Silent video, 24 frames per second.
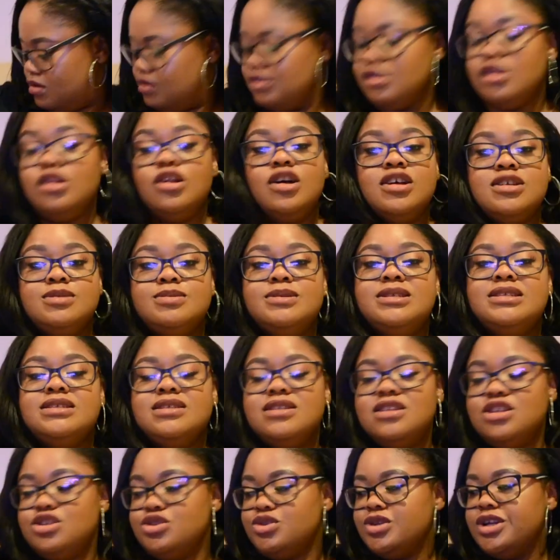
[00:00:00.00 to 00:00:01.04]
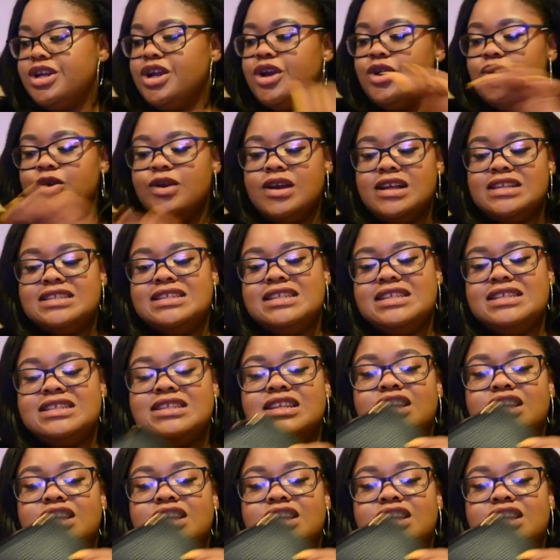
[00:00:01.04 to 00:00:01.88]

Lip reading: The last piece of the trio is this